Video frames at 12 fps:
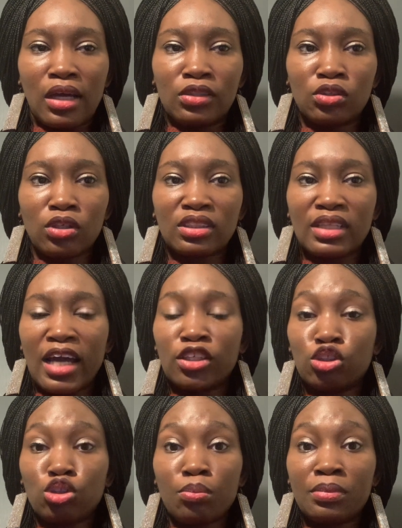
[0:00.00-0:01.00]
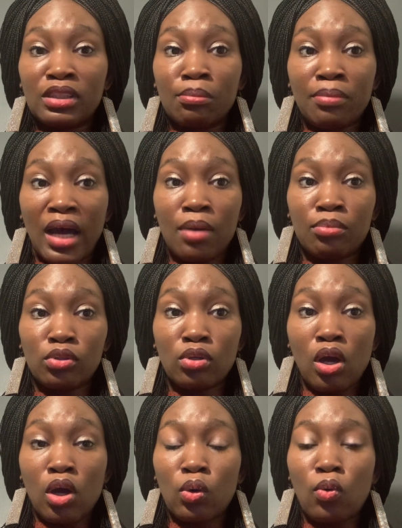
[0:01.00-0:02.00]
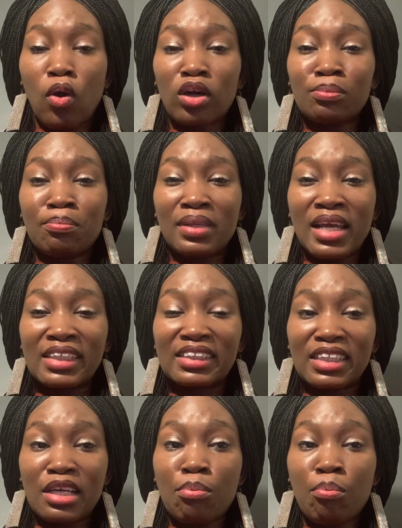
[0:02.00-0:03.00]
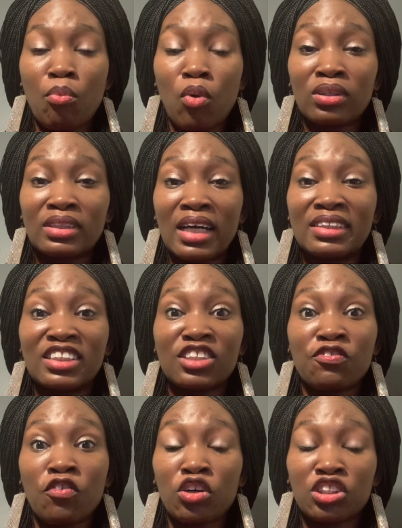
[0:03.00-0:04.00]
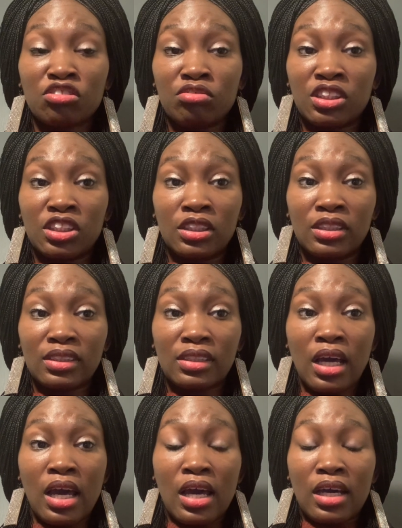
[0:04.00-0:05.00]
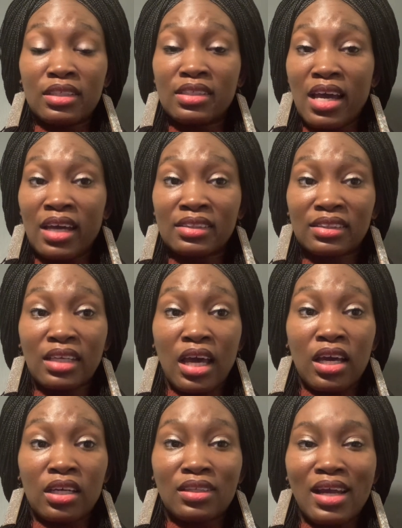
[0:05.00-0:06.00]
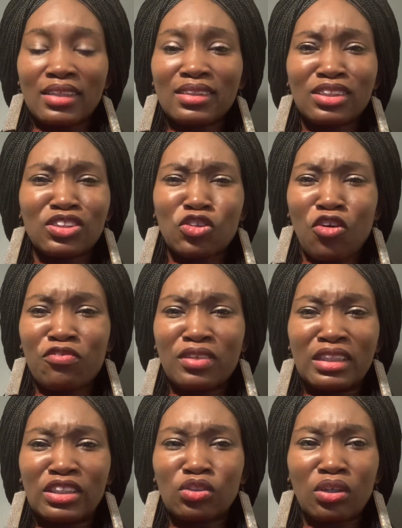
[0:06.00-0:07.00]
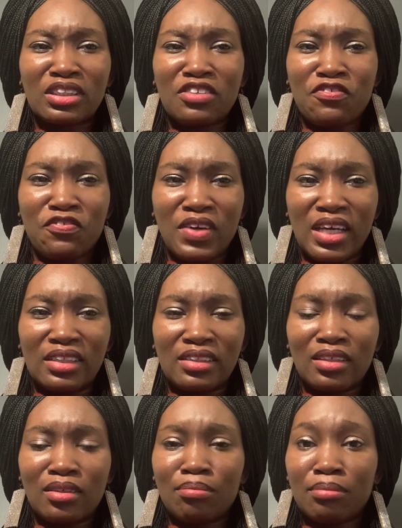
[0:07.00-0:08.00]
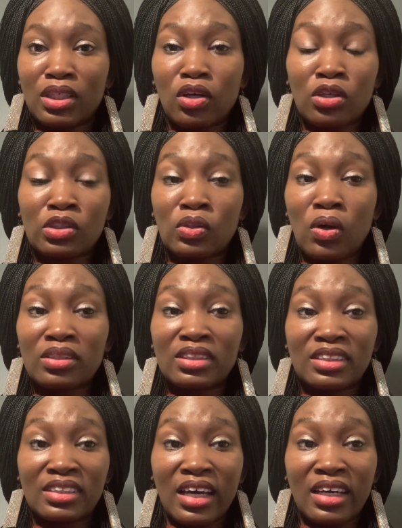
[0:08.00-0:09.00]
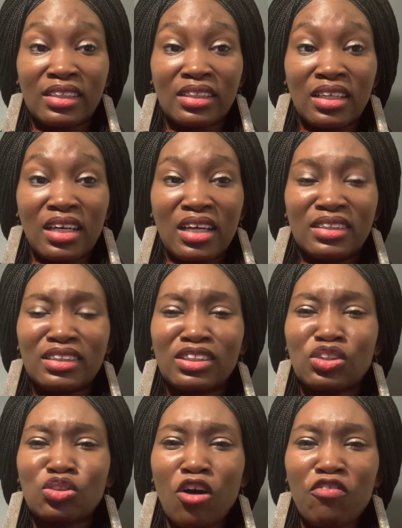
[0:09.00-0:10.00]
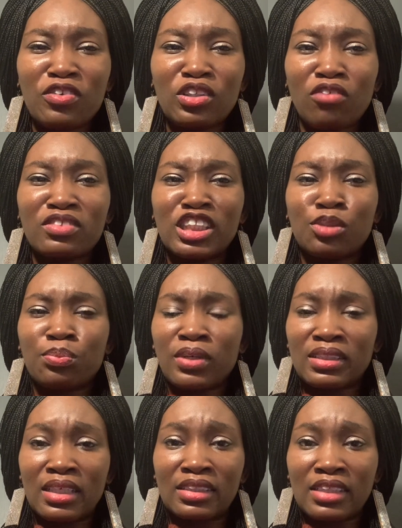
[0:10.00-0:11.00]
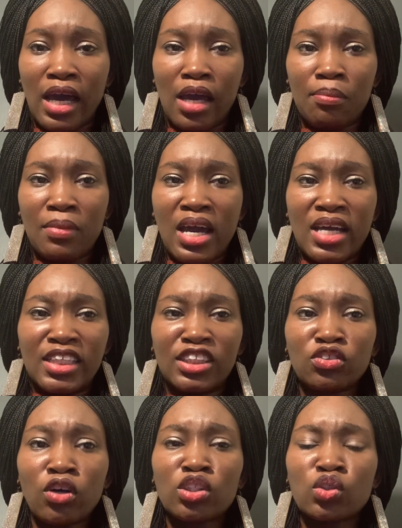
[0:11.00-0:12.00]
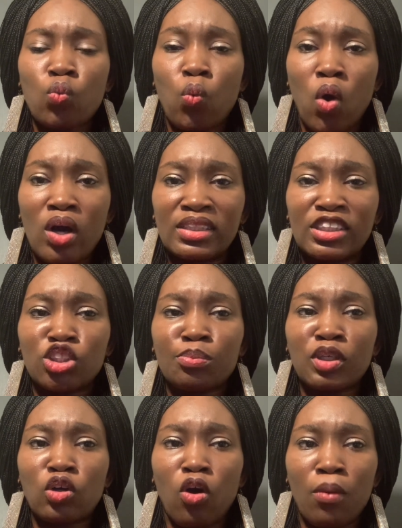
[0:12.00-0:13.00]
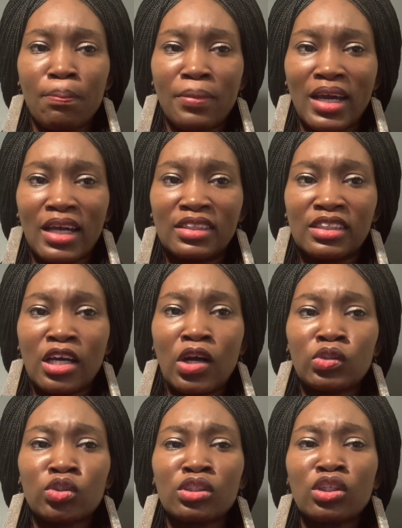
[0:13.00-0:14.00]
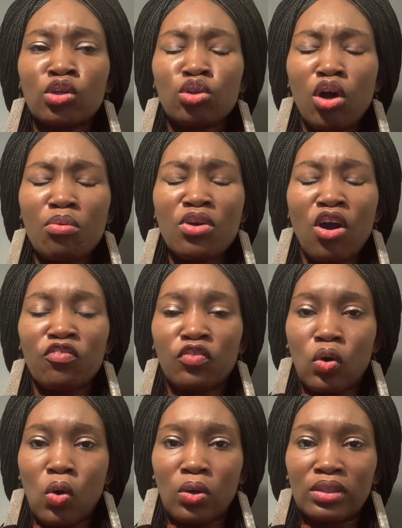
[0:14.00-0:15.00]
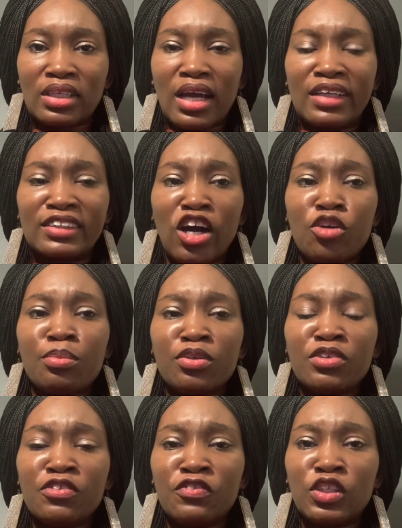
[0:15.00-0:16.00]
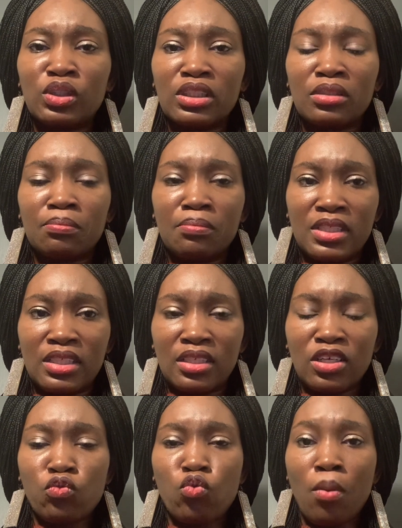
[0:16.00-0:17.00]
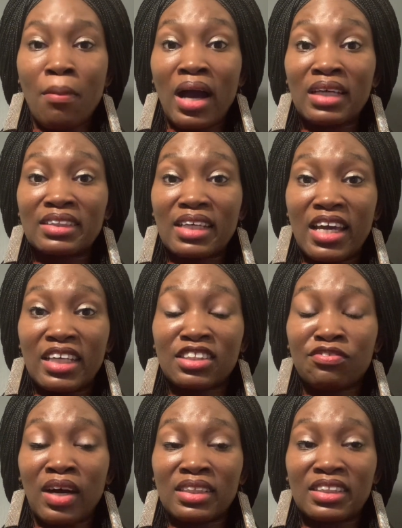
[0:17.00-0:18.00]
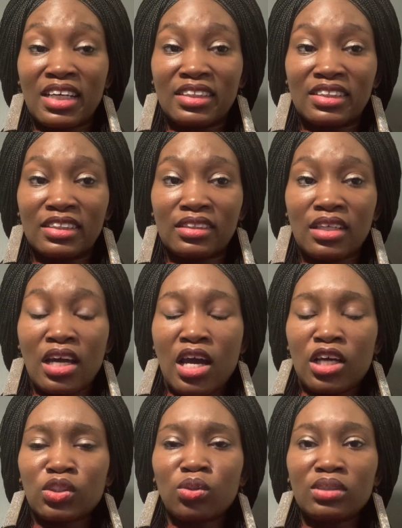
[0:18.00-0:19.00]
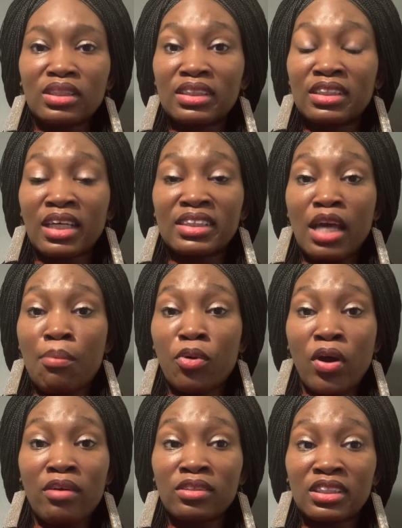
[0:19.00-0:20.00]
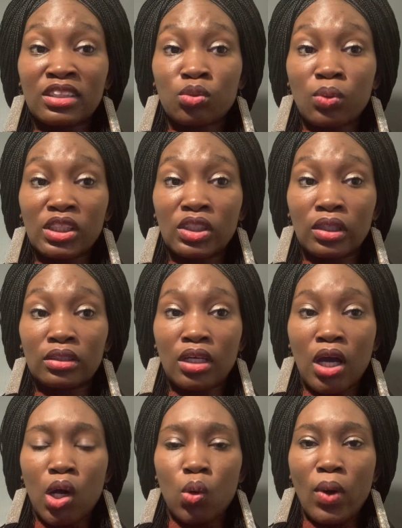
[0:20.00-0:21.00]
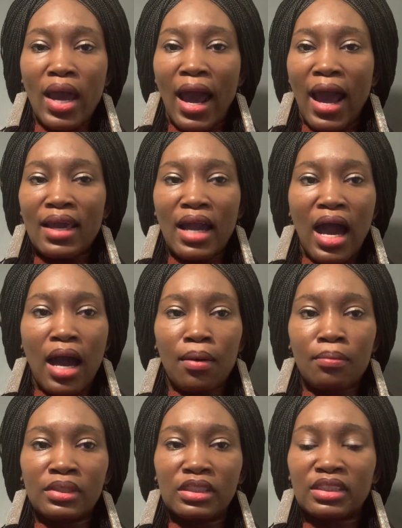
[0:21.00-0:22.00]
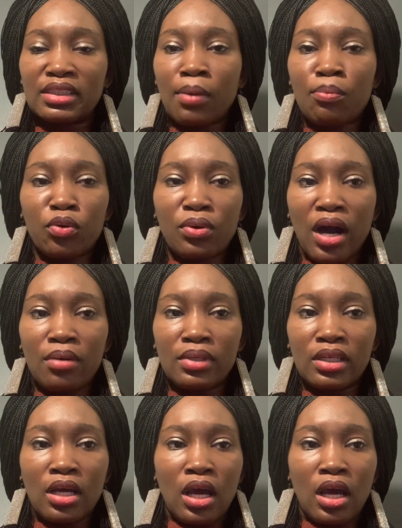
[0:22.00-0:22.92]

Just like Job in the Bible, God blessed him more than his first riches. Yes, like this suffering is not in vain, because God said the suffering of this present time is not worthy to be compared to the glory of God that will be revealed in me. Romans 8 verse 18. So this is a temporary situation. Where I am is temporary.